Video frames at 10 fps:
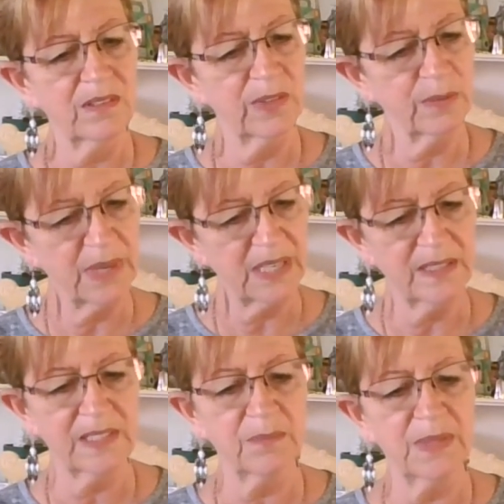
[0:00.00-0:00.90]
Going back to
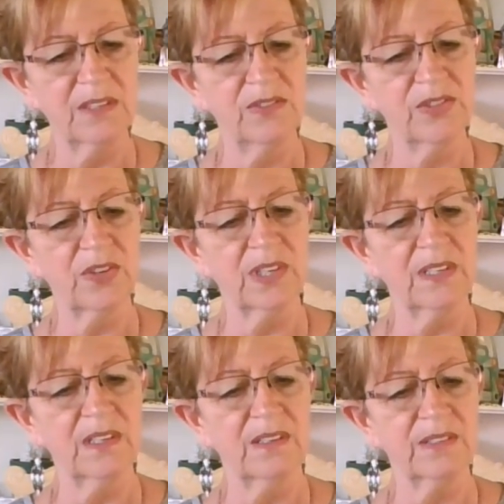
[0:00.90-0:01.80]
something you started
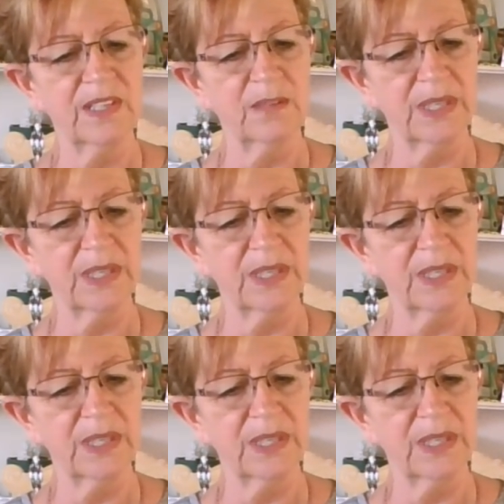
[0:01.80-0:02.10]
a long time